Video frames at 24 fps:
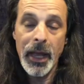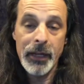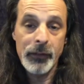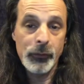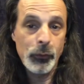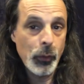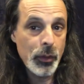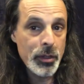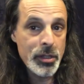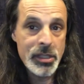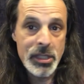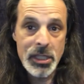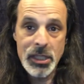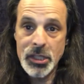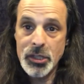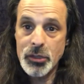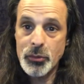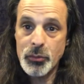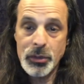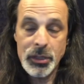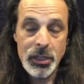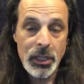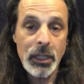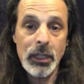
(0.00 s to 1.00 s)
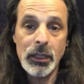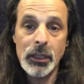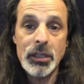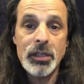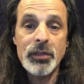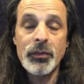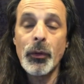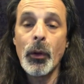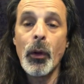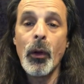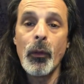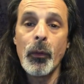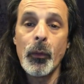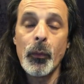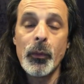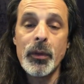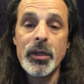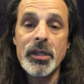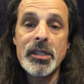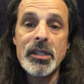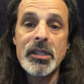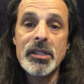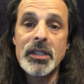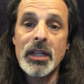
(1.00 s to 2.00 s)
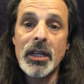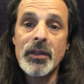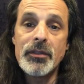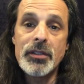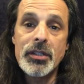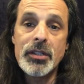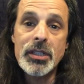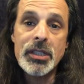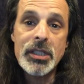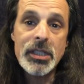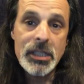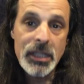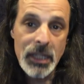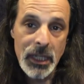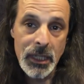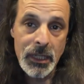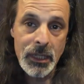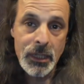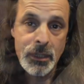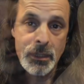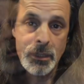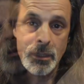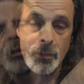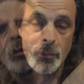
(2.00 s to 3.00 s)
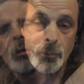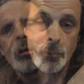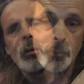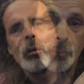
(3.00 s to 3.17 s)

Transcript: And of course, this is ridiculous for all the reasons I've just stated.